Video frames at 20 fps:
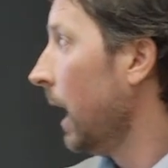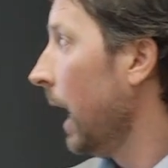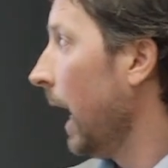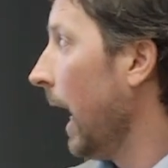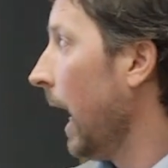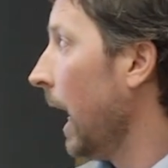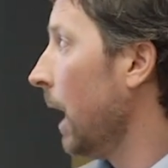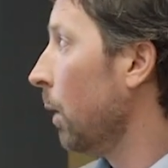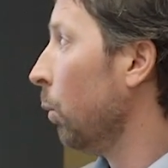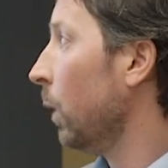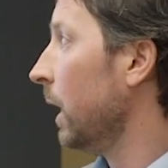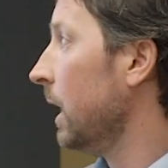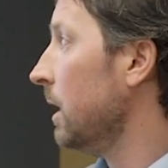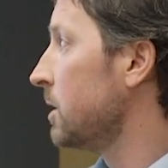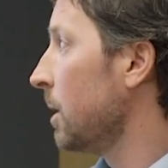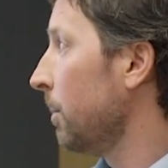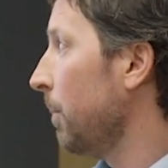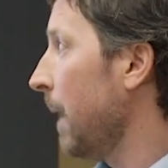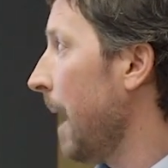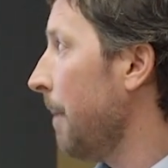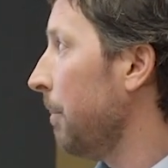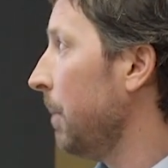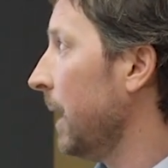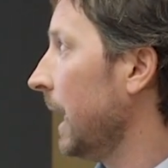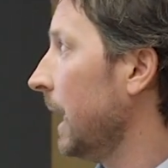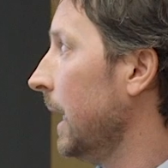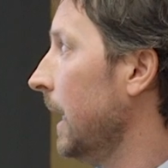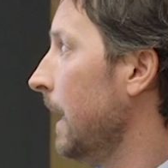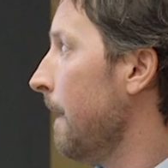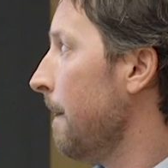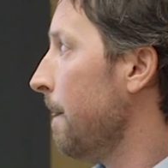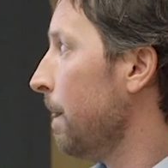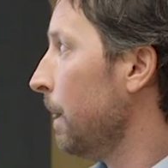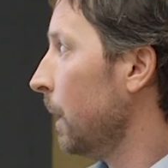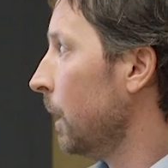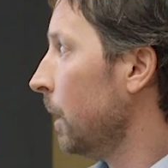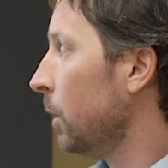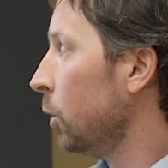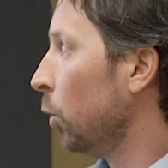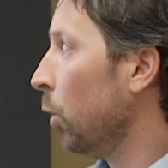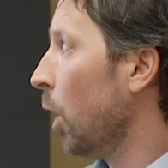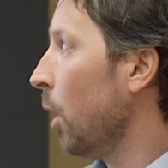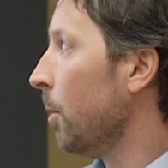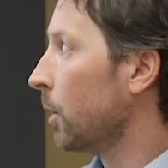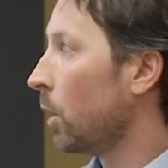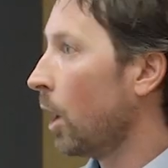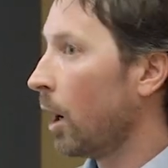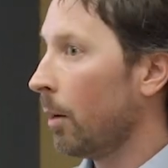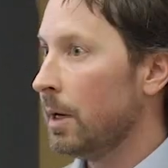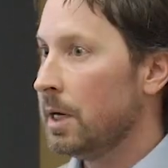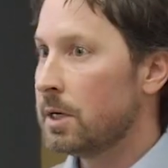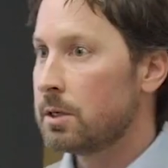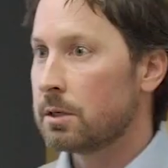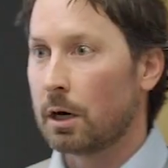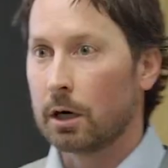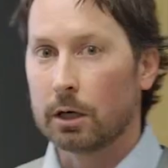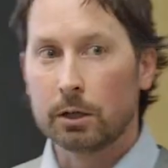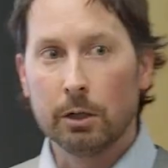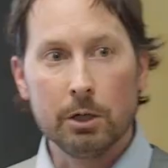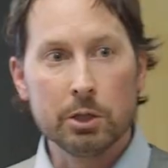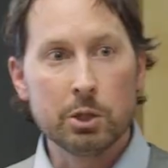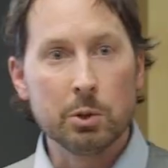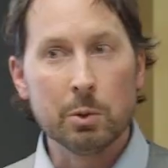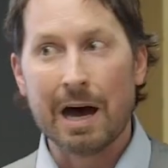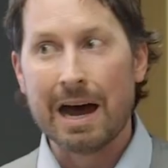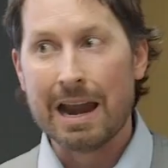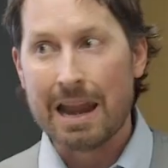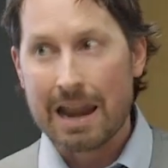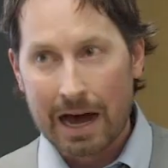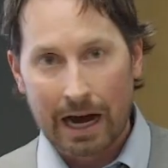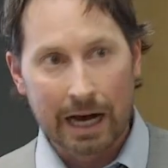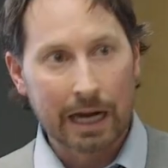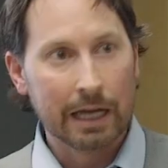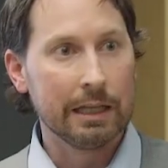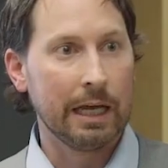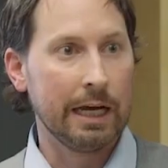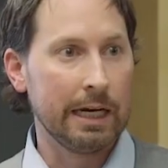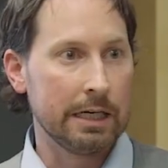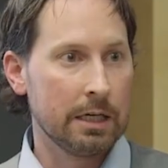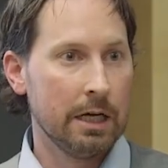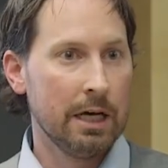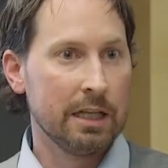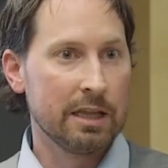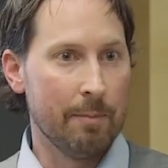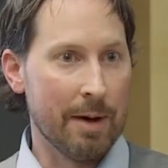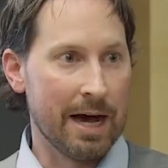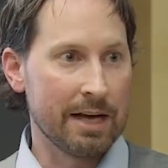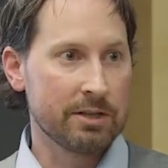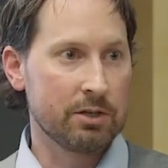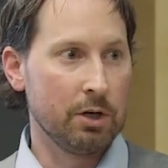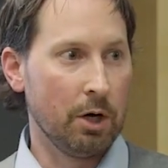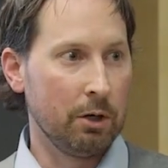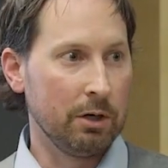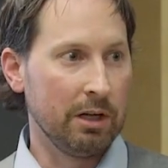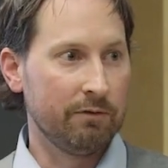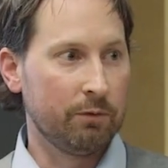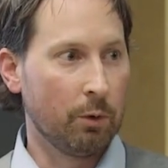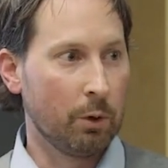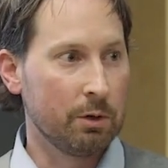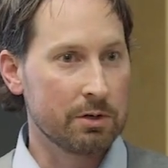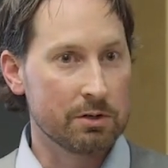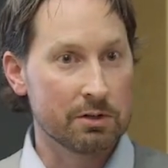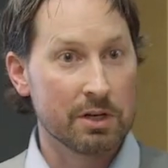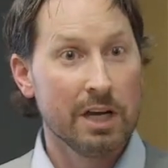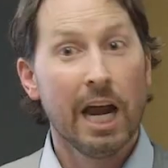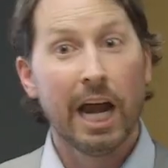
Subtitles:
And what ends up happening, the Roman armies are going to annihilate the Macedonian forces.